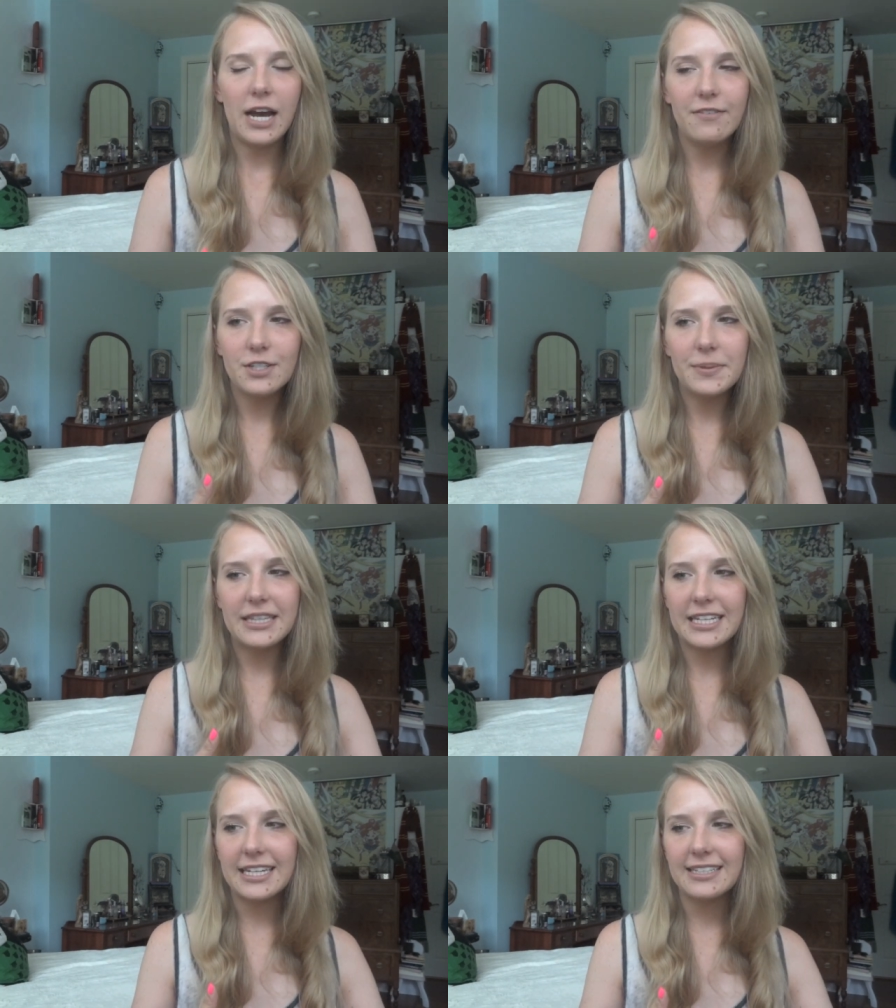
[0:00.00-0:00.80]
I've just
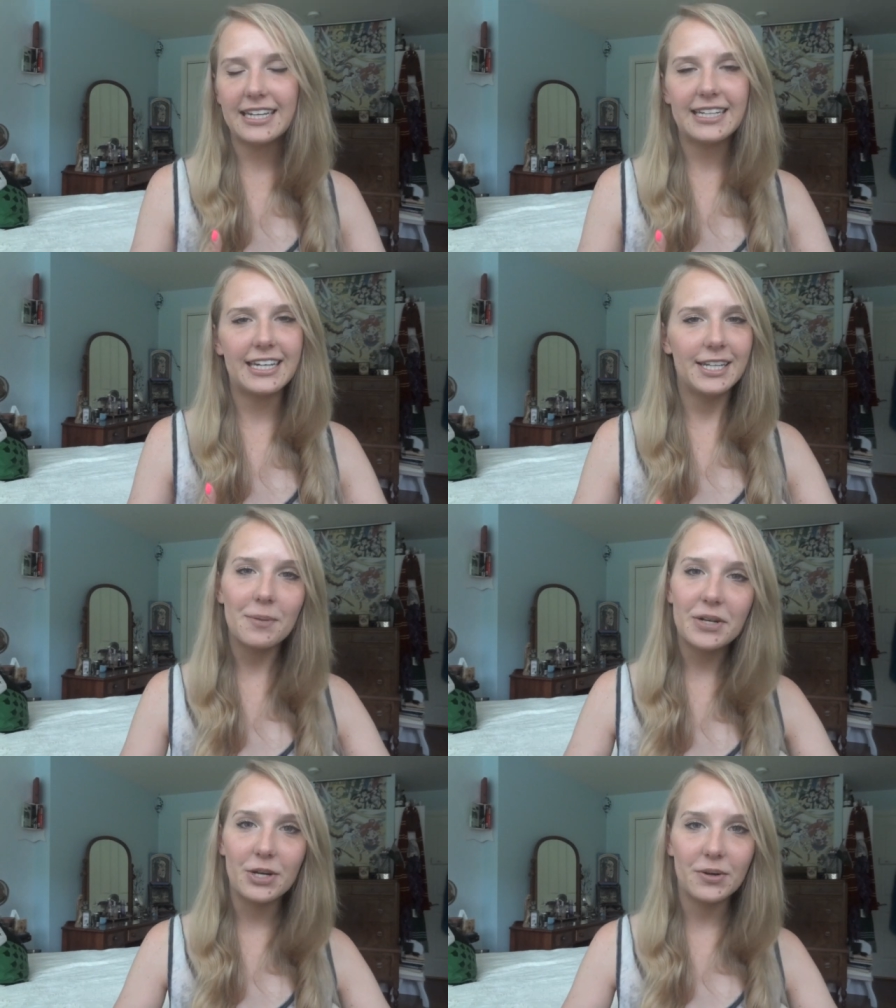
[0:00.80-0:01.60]
been thinking lately and
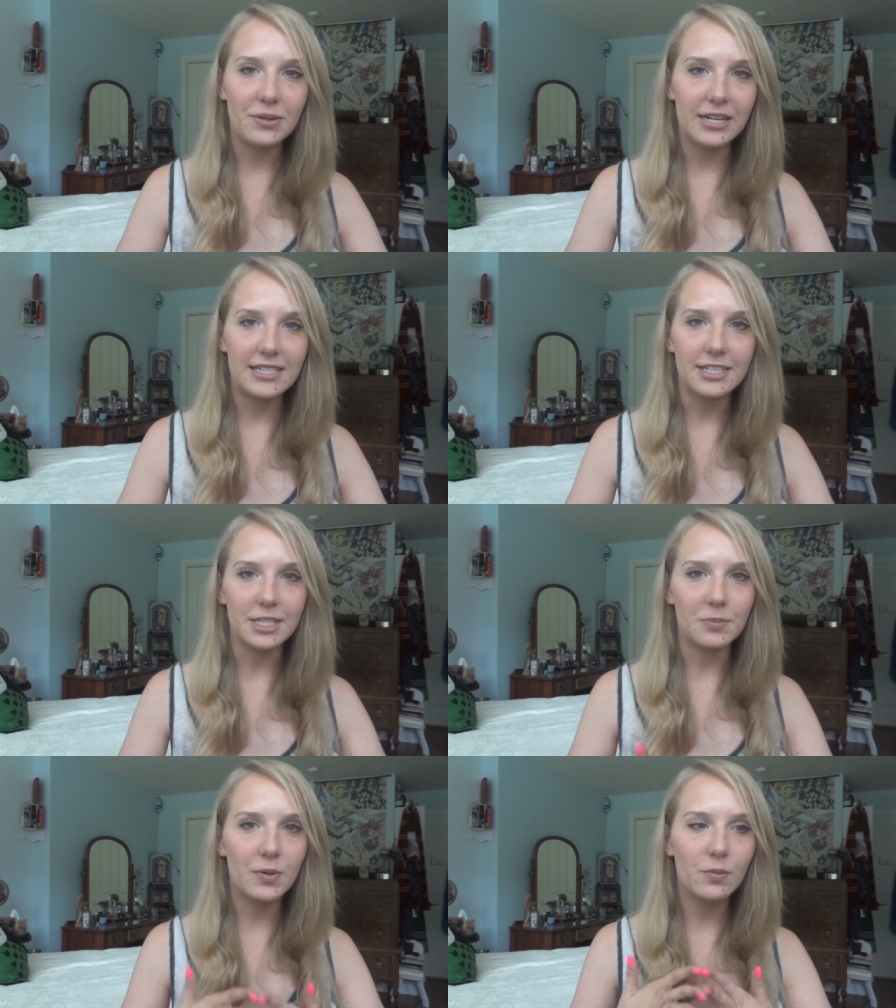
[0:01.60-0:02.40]
let me know what you guys
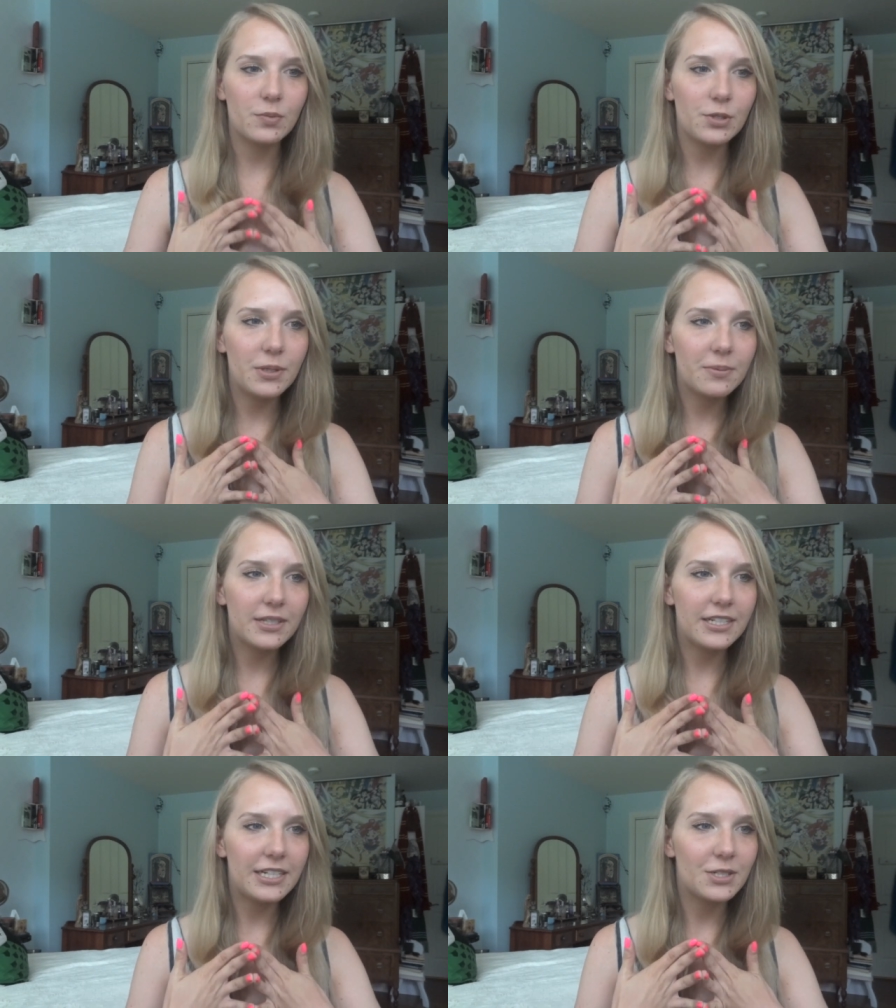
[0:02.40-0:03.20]
think, but do we
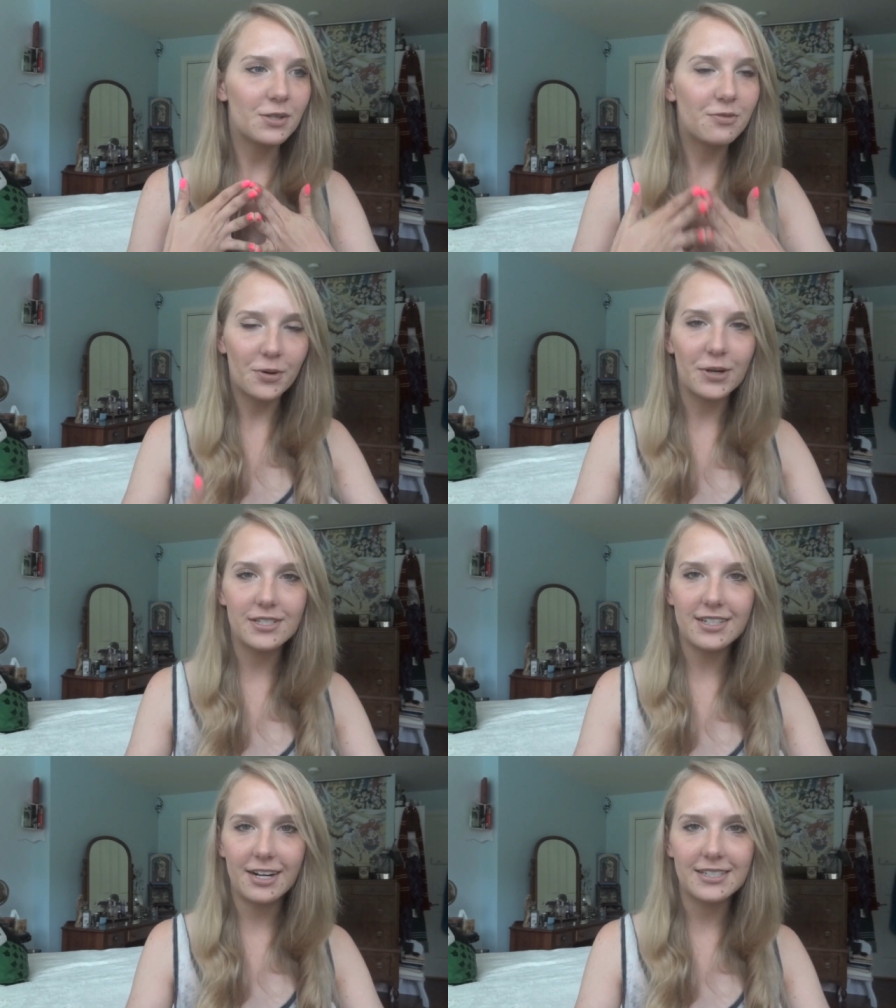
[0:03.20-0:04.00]
really need to
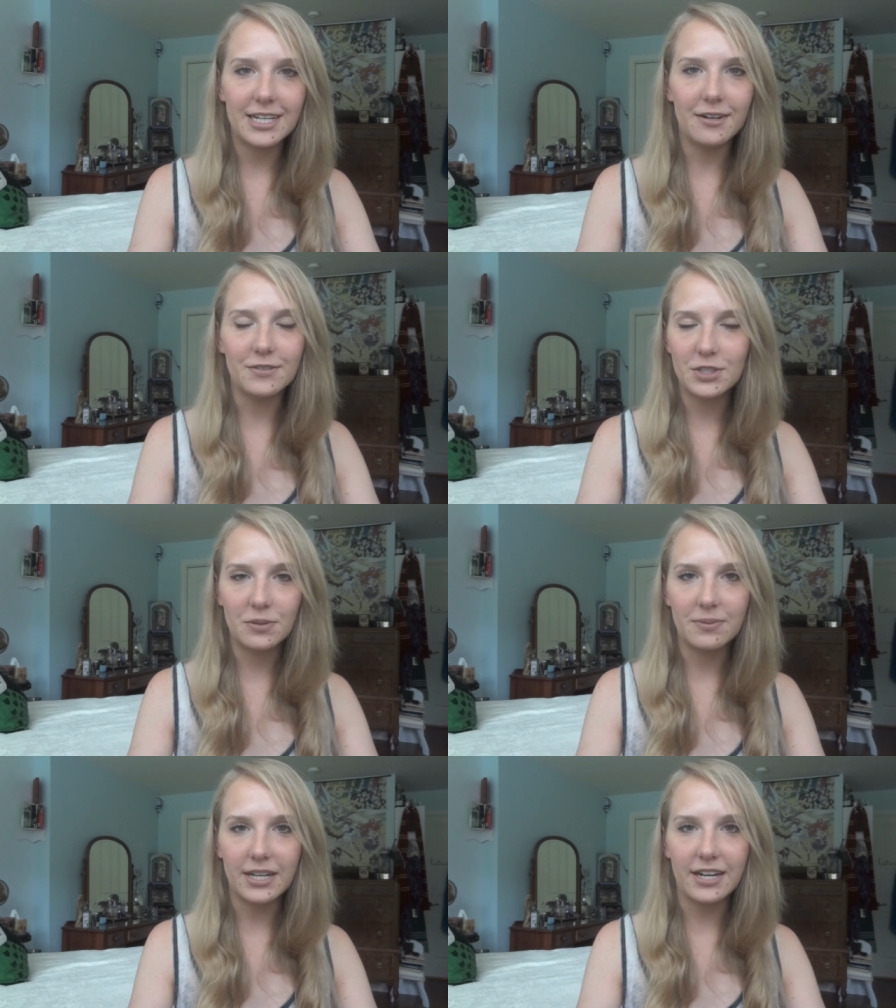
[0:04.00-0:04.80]
force ourselves
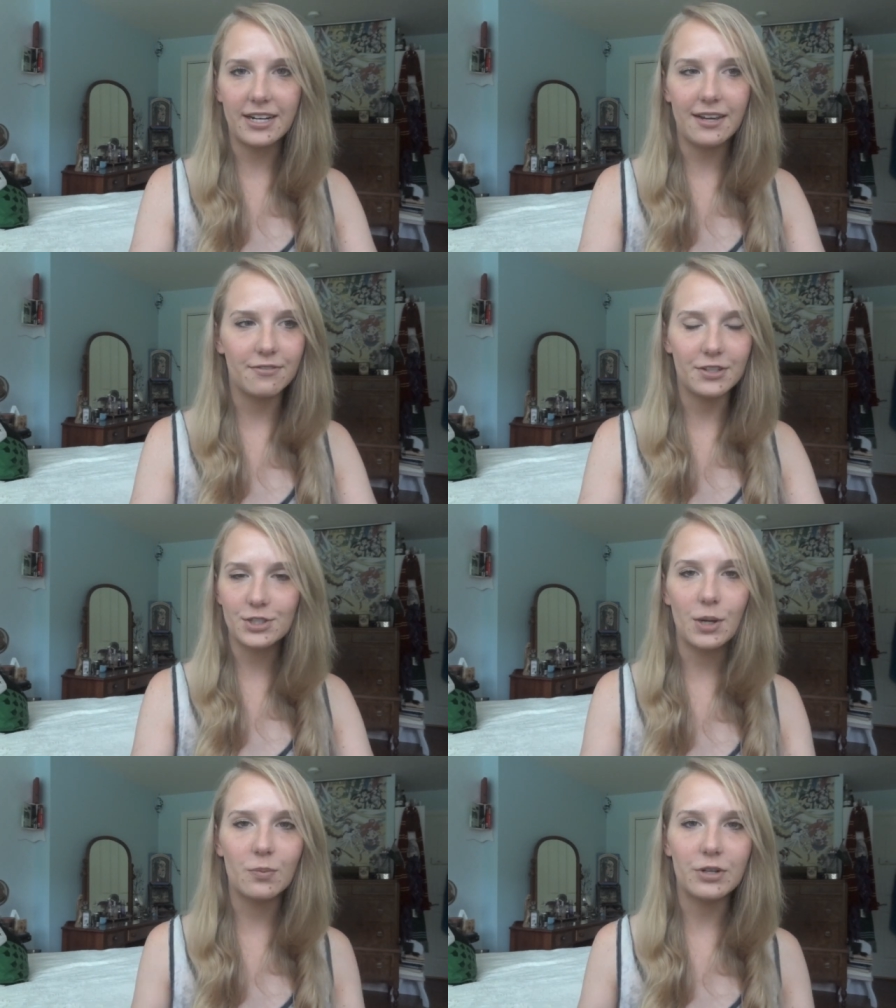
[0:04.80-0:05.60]
to read if for
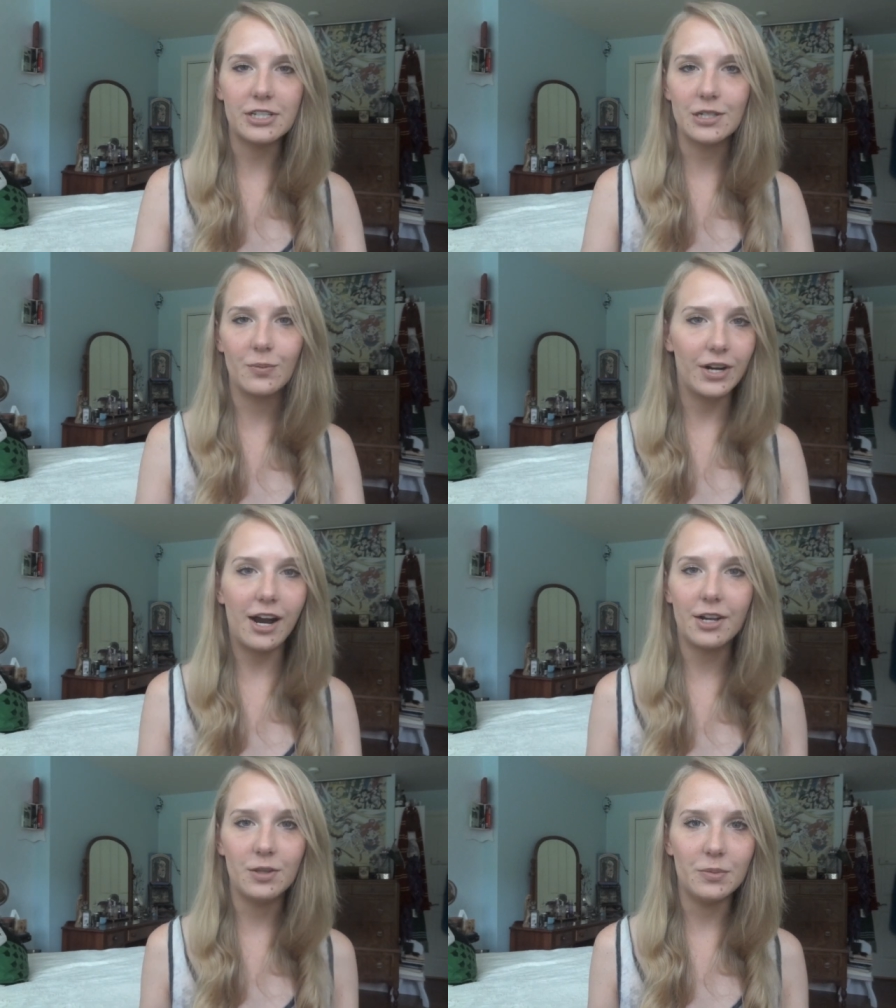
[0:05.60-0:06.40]
some reason we're
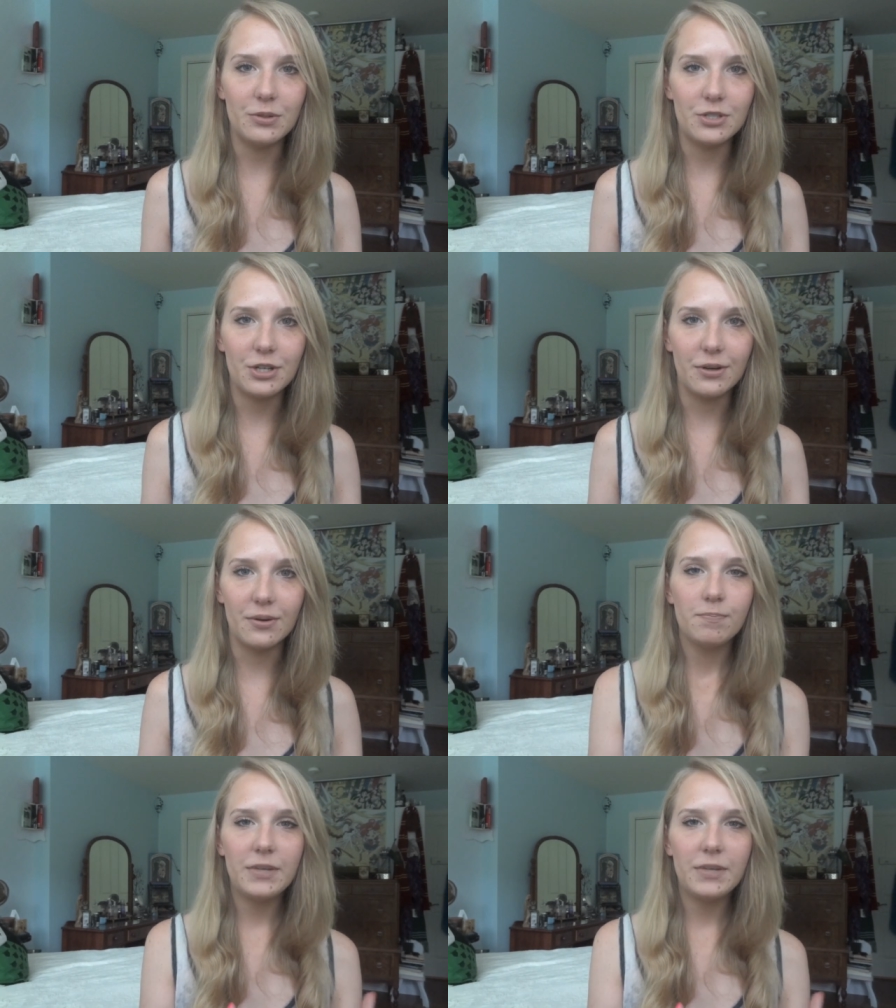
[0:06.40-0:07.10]
not in the mood to?